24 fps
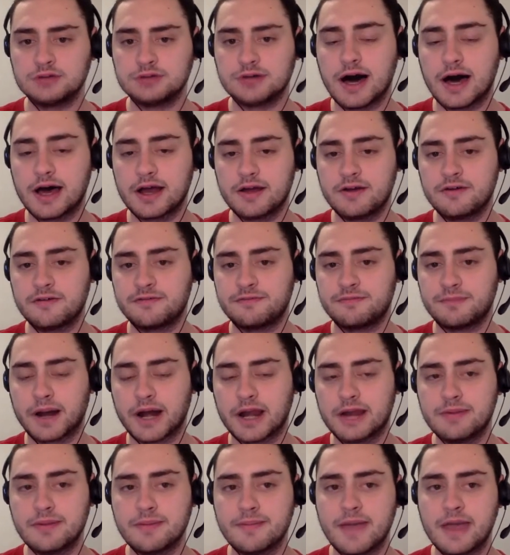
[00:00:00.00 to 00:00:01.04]
A lot of
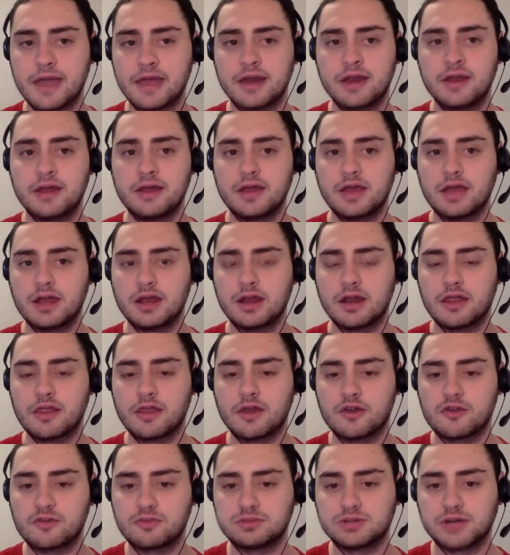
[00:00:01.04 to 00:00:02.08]
money to be made in
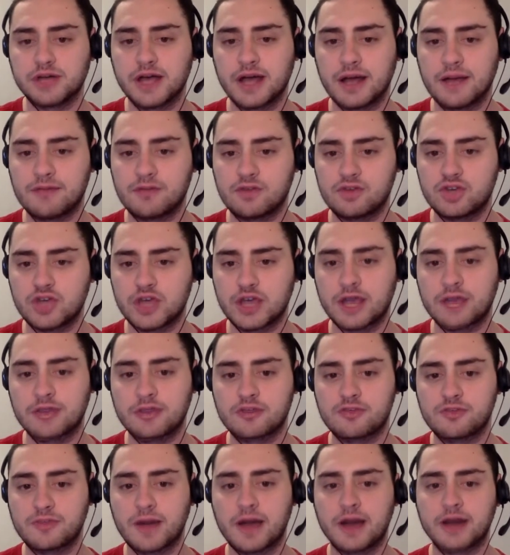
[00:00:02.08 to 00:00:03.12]
those playoffs, so check
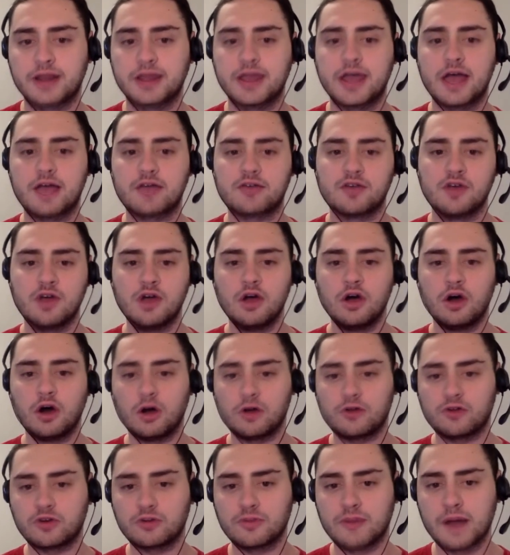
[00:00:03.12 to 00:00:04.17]
out those podcasts.
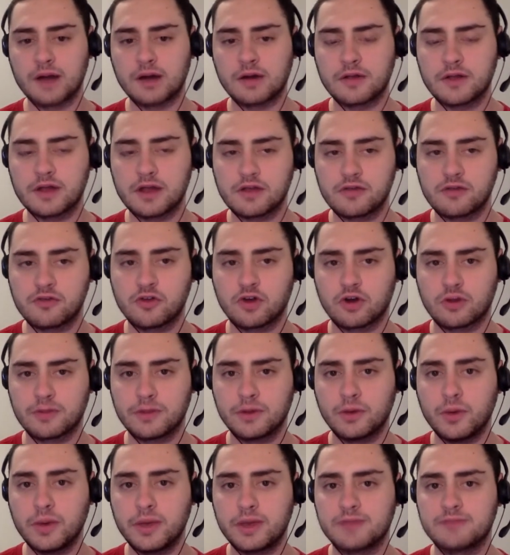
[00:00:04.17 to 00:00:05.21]
Also, a reminder that it is
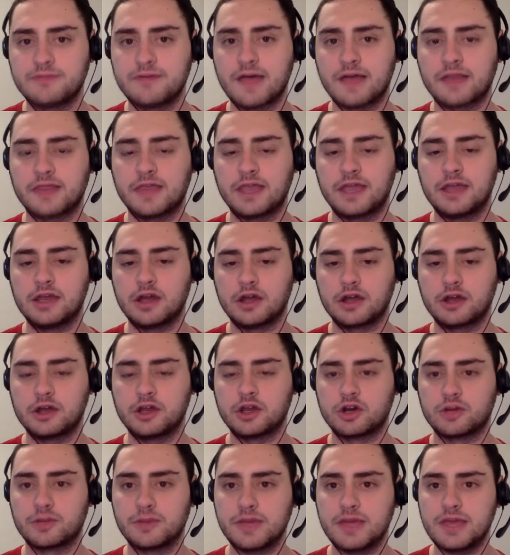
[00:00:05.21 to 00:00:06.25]
Derby week. In fact, the Kentucky
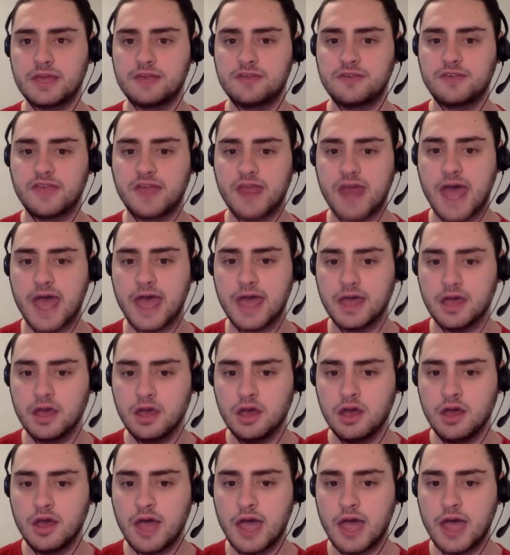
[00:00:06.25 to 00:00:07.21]
Derby is today.